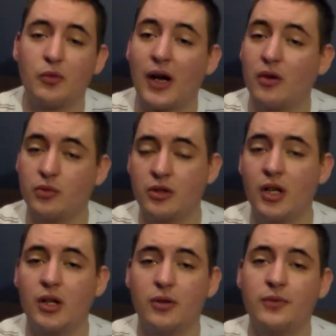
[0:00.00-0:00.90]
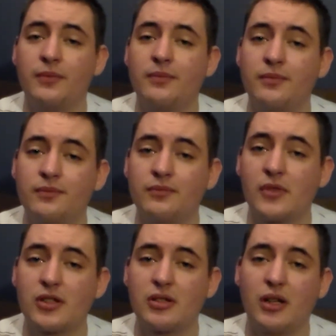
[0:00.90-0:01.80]
round will go.
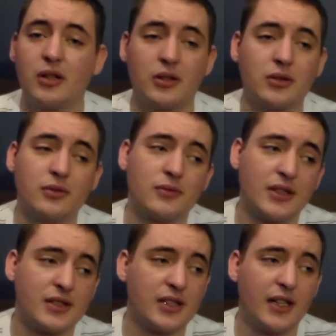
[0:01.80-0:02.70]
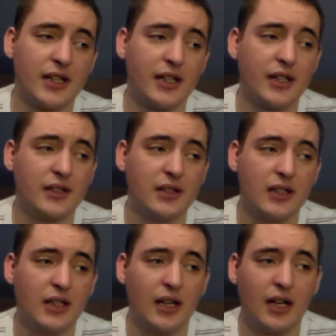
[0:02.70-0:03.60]
So let's say
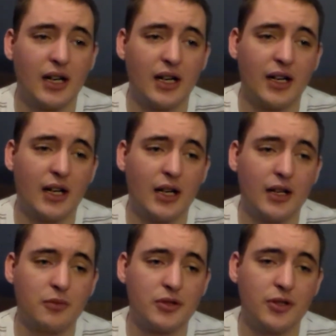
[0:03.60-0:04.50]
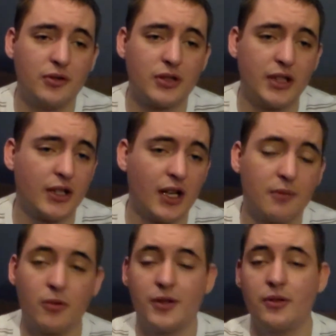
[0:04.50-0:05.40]
I was using
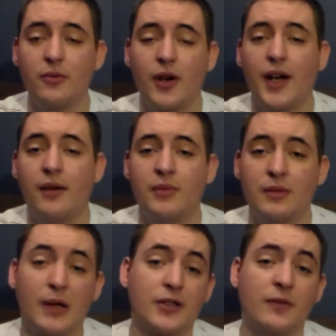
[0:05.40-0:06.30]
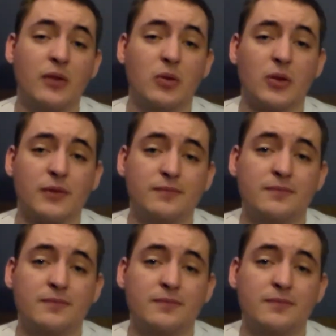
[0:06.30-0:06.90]
a .2 gram in my Tavor.